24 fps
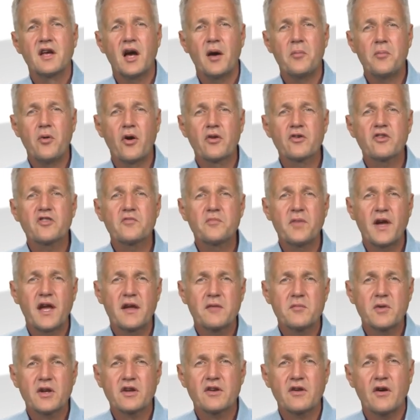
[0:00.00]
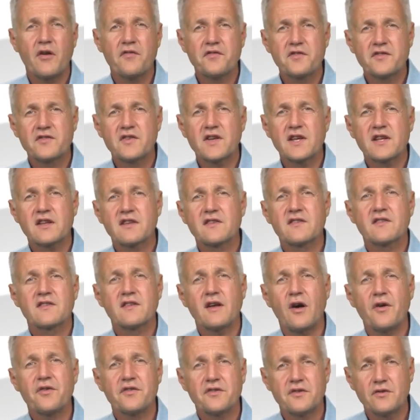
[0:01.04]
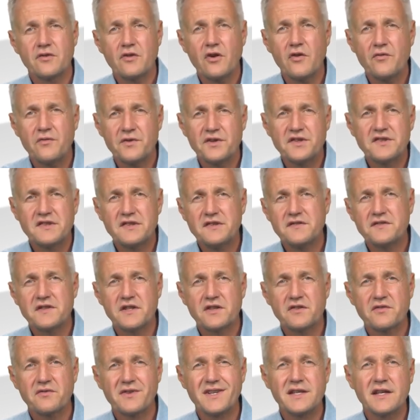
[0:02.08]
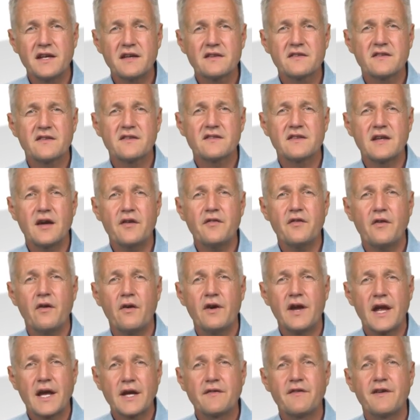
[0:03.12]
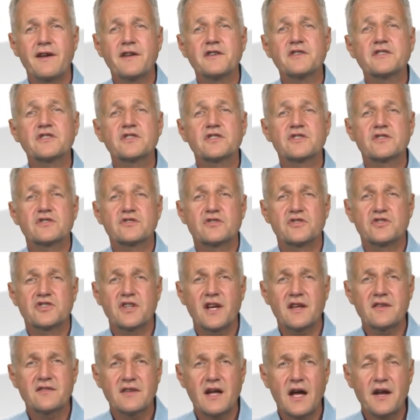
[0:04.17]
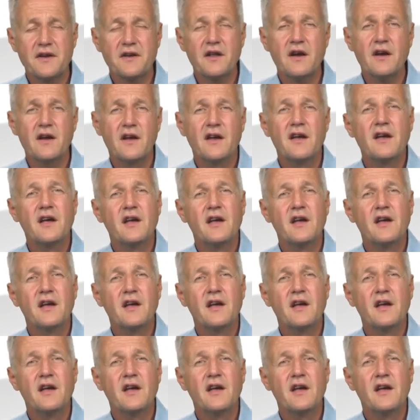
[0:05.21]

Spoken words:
A bonus payment of 6,000 euro received in 3 years is therefore equivalent to just under